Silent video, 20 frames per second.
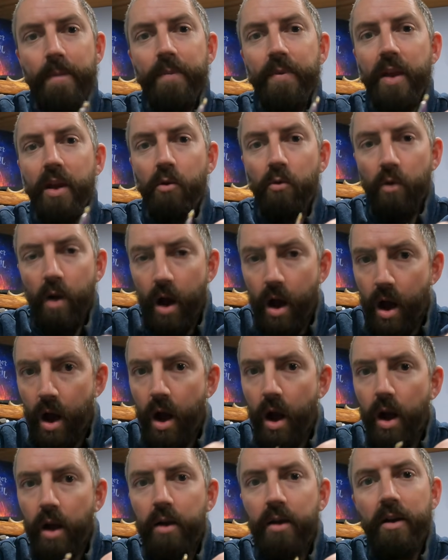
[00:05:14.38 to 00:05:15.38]
they
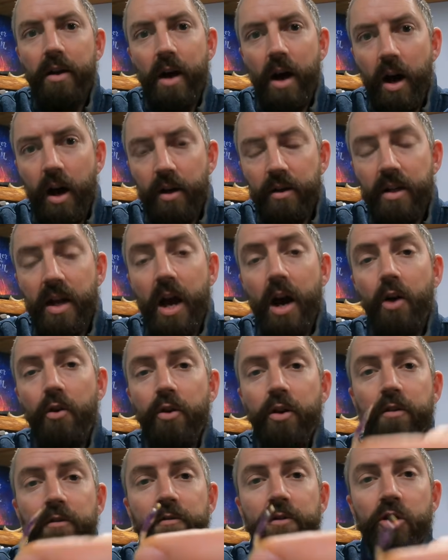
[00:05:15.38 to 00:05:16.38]
rock on down.
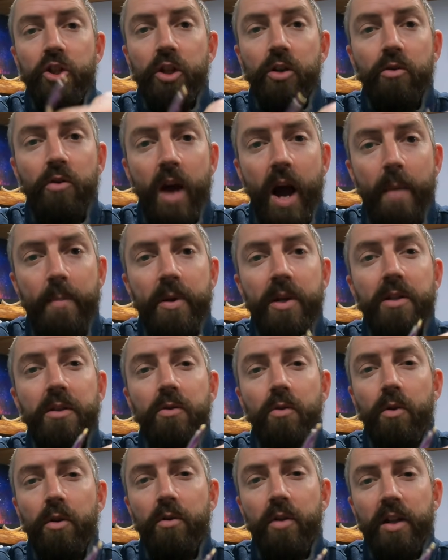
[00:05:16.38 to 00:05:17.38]
Now, if fishing
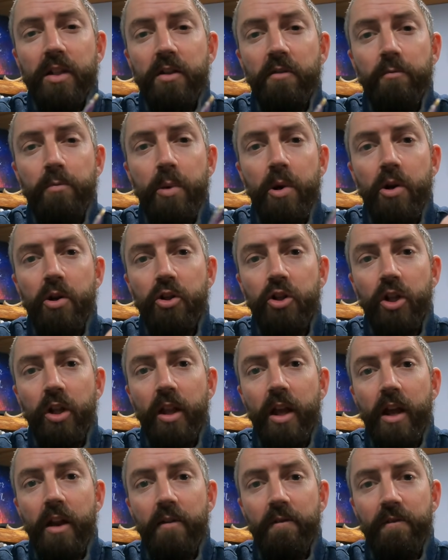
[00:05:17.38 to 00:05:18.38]
crappies or aggressive perch, you
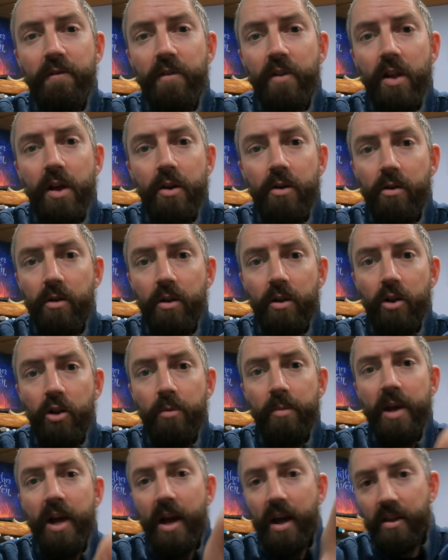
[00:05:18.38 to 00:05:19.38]
let it flutter a little
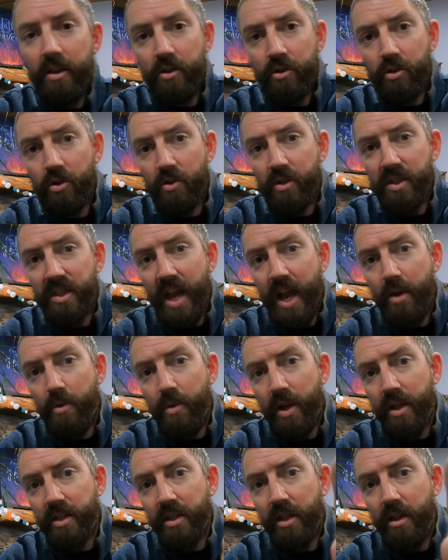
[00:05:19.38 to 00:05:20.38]
bit, and they'll turn
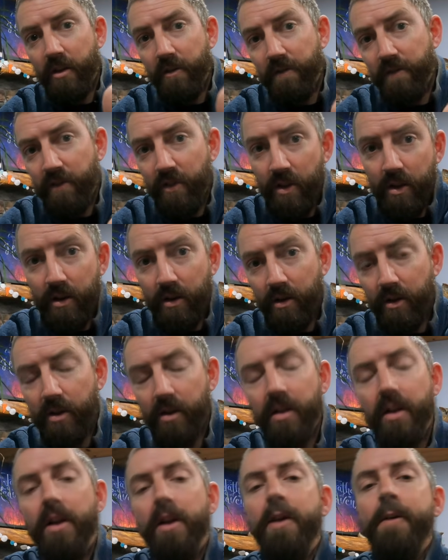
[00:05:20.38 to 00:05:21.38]
sideways and they
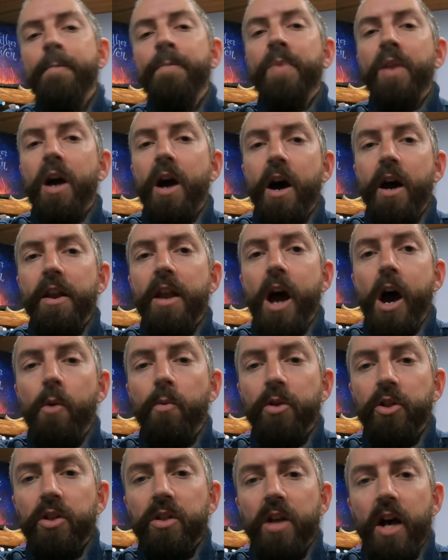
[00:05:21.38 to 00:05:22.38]
flutter down,
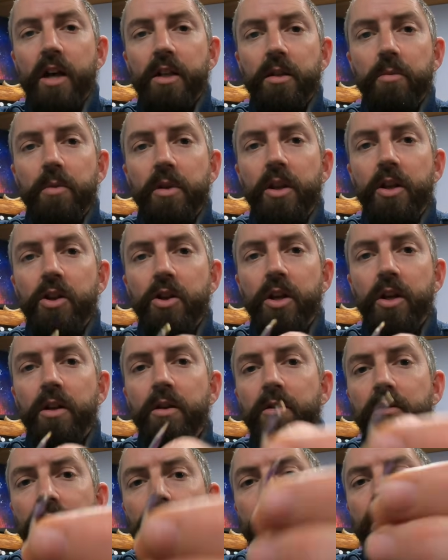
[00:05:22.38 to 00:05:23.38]
which is awesome, and then you
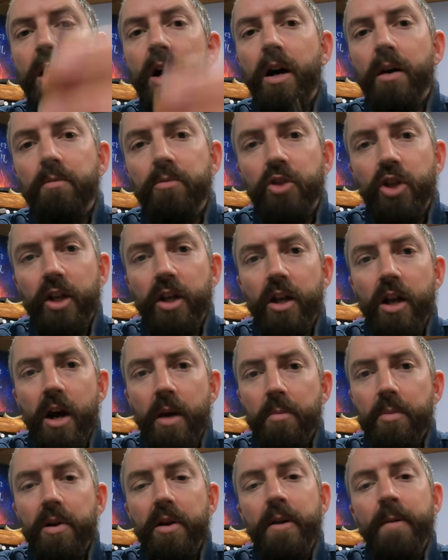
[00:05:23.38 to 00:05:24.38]
can jig it
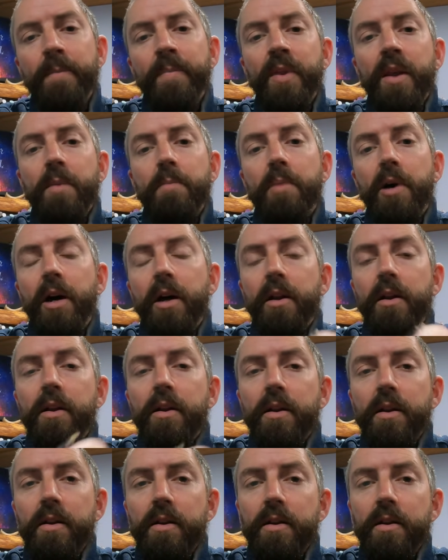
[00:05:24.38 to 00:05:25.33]
up. But